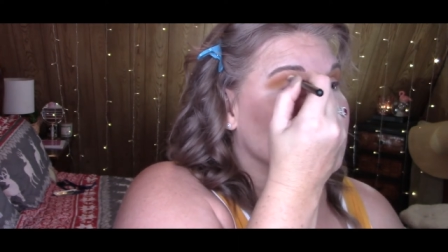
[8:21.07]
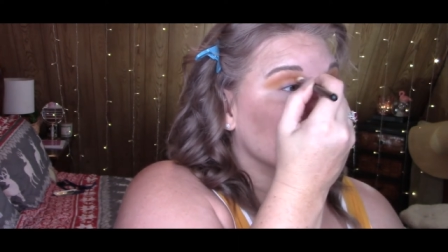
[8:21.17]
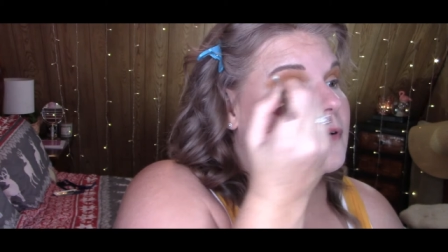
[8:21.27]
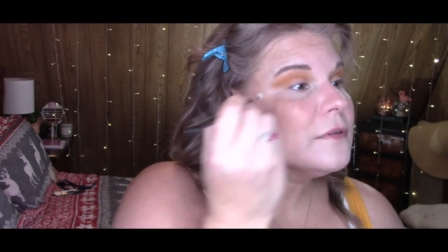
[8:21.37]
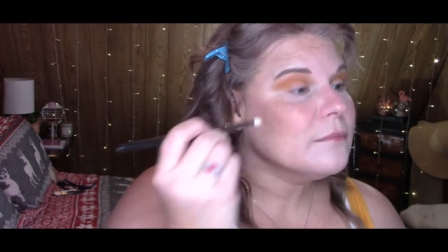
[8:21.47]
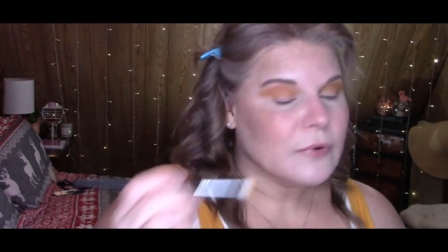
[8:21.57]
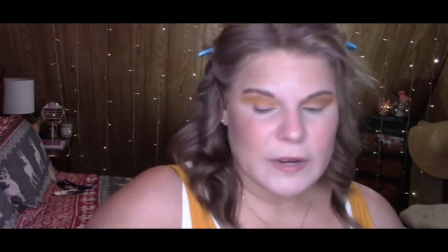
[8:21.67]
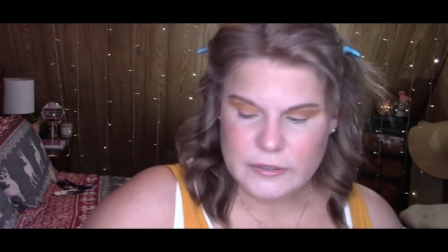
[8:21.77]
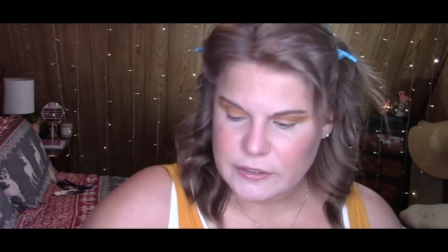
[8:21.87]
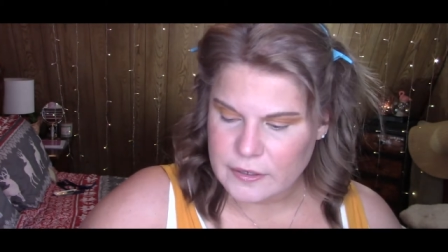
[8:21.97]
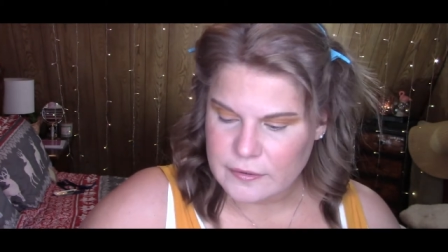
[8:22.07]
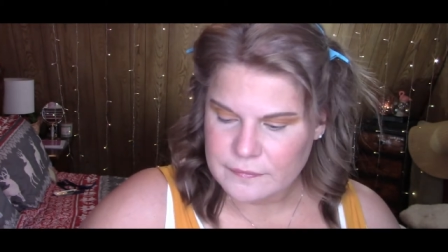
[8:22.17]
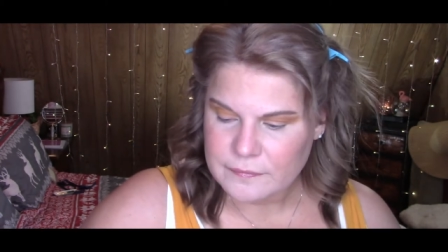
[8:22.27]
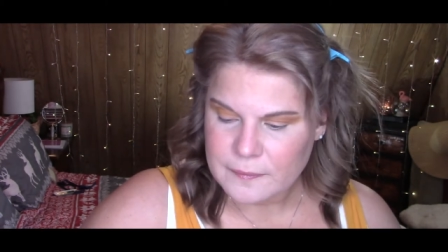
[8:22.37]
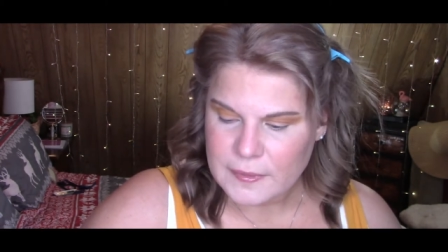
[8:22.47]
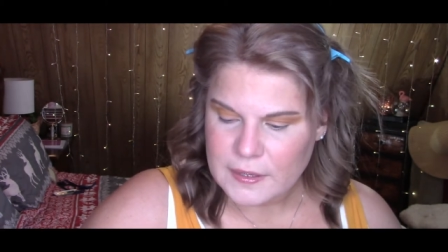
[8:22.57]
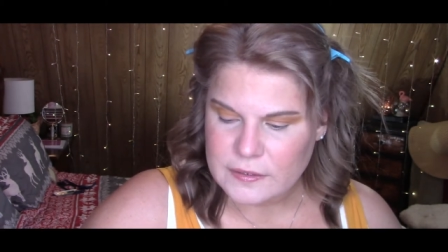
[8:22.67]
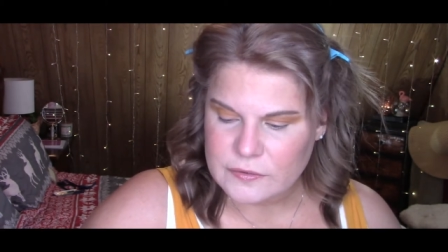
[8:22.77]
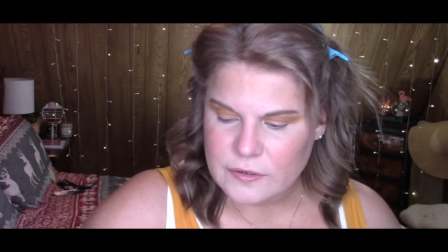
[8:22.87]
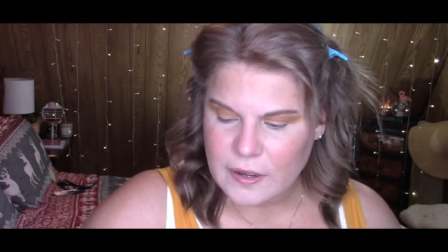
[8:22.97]
first impression
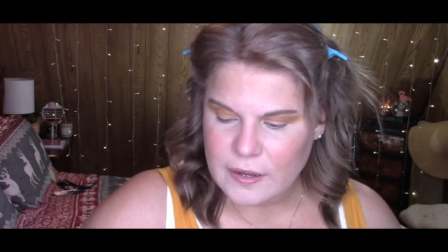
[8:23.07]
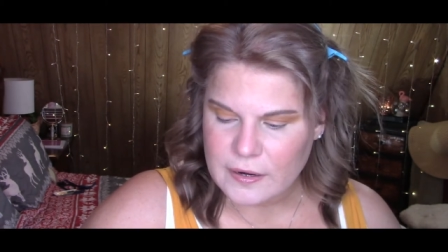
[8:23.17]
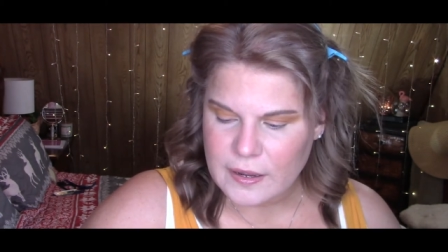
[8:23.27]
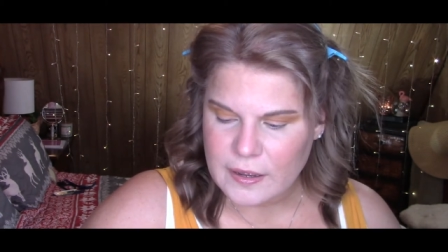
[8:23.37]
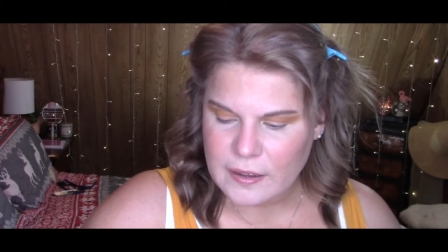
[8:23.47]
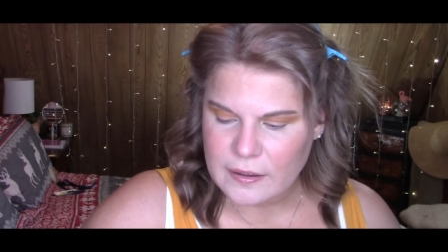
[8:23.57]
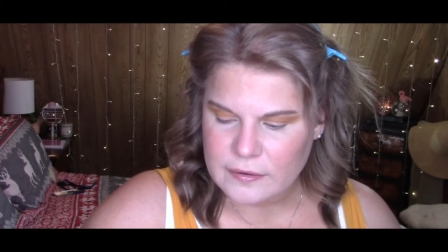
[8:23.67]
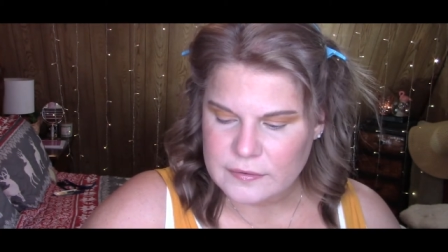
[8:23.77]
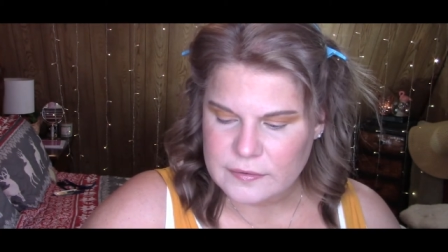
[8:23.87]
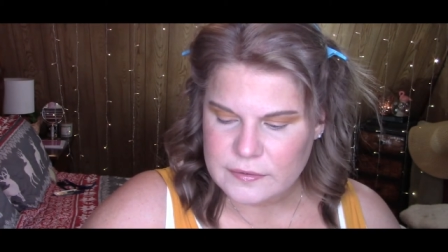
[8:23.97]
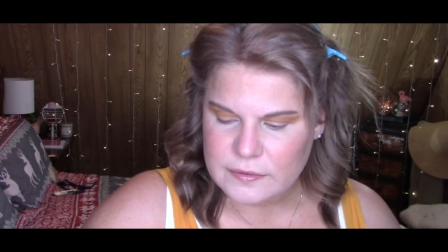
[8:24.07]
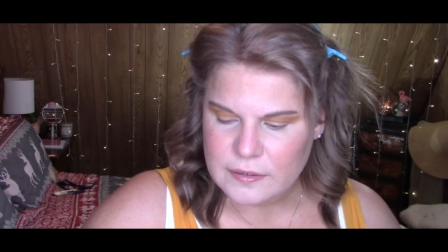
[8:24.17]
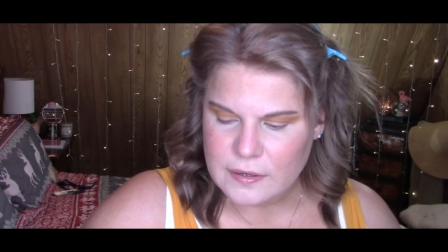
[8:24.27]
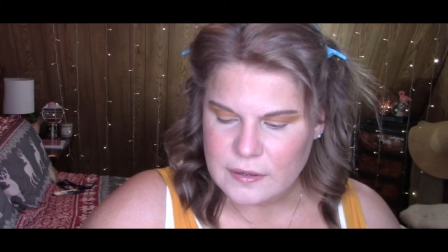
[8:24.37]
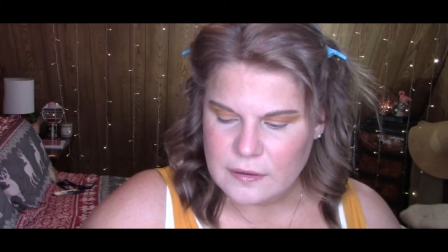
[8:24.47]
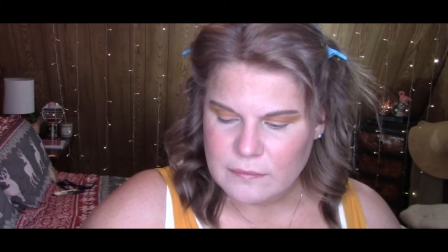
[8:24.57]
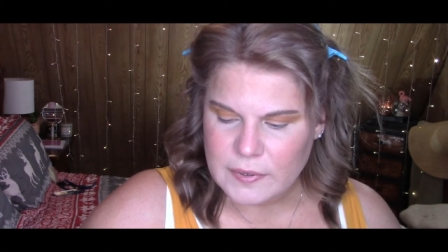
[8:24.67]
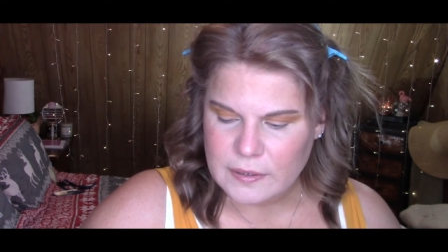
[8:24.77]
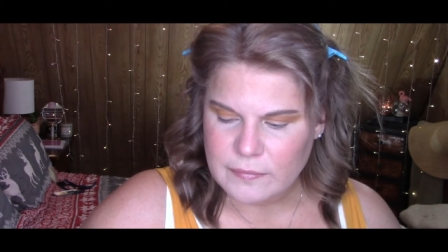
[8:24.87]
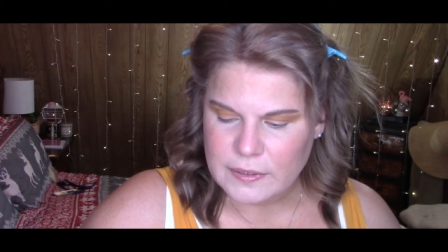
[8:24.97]
is not as
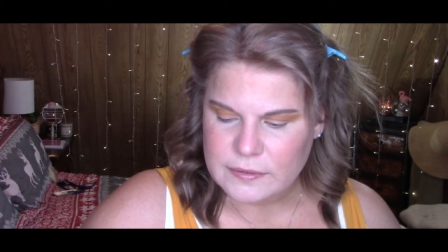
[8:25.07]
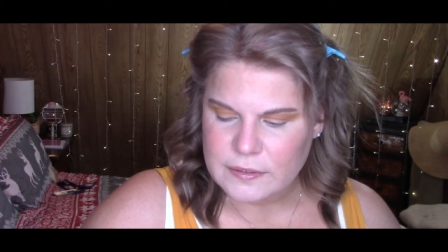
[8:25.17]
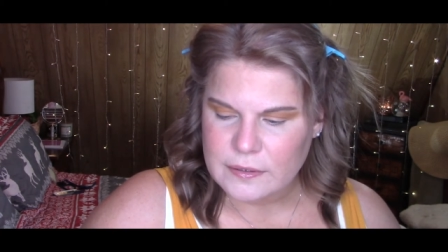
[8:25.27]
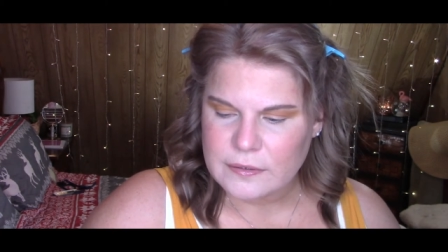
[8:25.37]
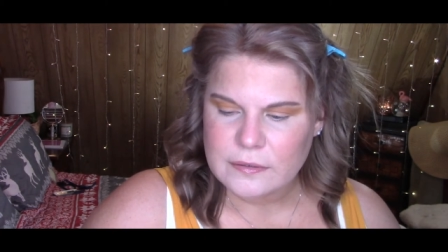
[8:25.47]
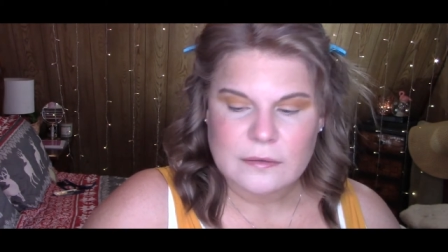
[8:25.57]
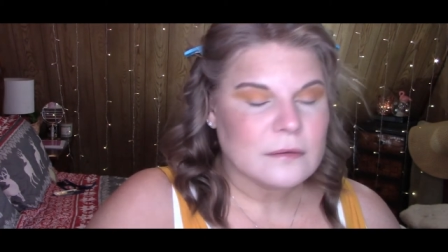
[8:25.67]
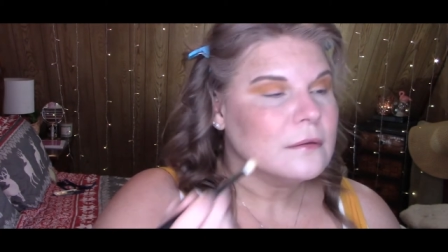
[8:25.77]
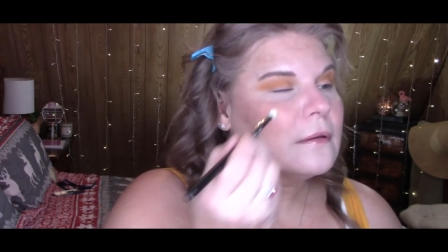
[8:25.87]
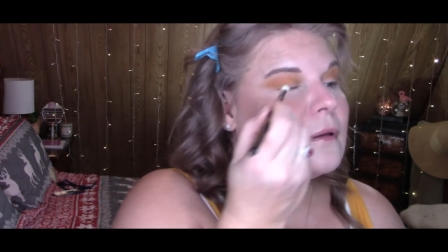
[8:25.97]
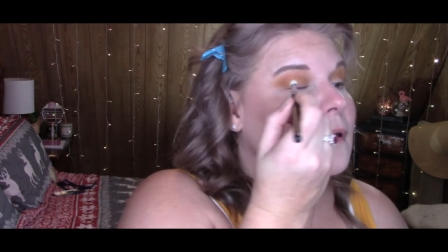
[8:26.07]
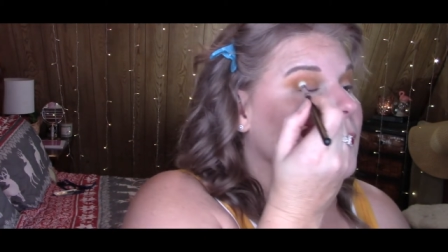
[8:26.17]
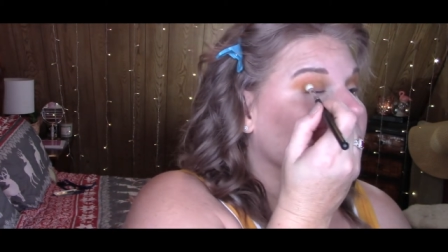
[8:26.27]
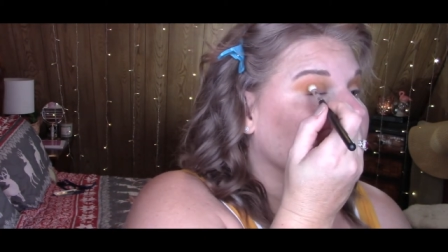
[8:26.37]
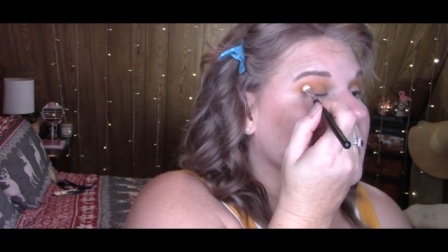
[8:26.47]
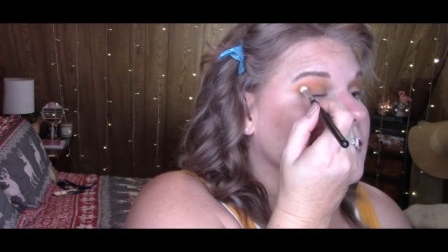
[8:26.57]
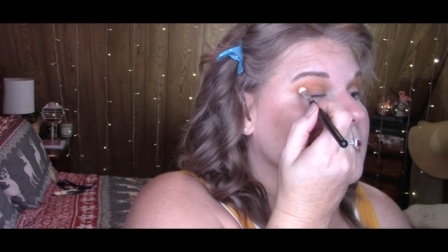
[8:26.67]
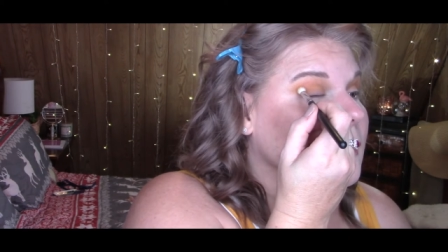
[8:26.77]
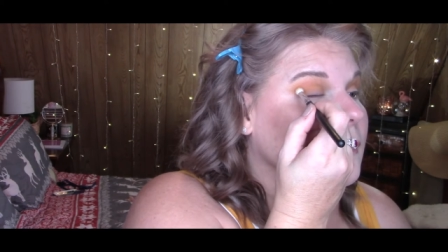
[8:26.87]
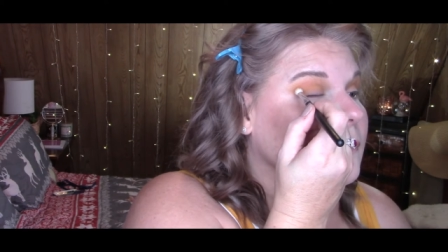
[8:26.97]
pigmented
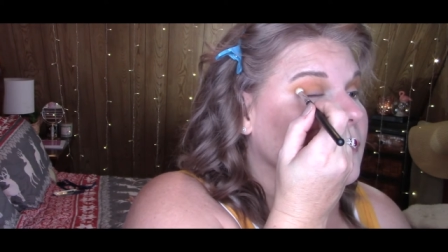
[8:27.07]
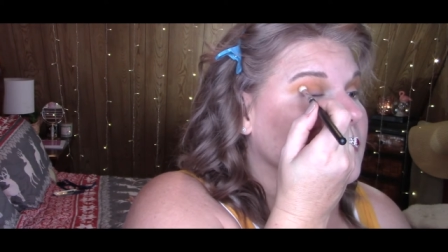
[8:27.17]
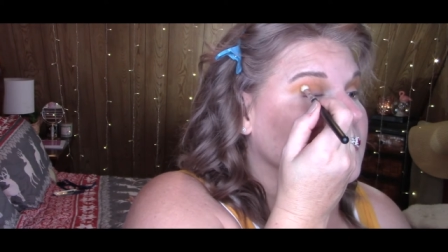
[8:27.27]
as the other one.